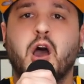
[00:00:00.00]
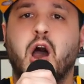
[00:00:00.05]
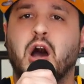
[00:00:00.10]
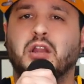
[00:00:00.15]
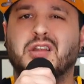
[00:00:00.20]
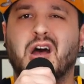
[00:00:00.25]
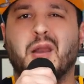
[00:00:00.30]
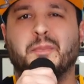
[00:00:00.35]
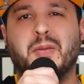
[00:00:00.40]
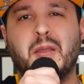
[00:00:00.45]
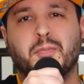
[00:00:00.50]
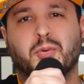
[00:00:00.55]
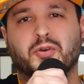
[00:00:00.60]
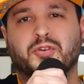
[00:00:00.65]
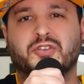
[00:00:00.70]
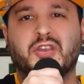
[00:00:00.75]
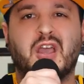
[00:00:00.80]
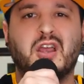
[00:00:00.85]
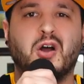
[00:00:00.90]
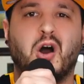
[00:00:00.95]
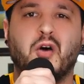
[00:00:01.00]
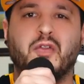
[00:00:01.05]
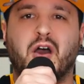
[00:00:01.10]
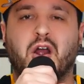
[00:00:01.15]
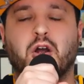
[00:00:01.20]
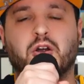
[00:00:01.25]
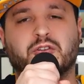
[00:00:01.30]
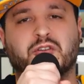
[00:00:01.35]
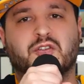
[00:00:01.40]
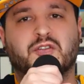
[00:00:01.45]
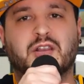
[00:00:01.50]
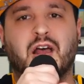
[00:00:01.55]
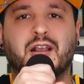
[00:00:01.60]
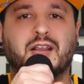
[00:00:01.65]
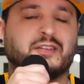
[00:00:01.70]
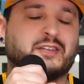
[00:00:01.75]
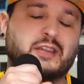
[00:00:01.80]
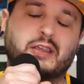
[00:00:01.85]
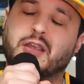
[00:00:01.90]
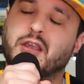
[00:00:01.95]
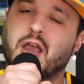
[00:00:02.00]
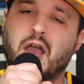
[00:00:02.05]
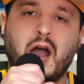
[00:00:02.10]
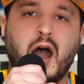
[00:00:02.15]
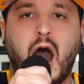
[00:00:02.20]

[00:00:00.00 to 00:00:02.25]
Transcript: A lot of people are saying, oh, that hurts his legacy.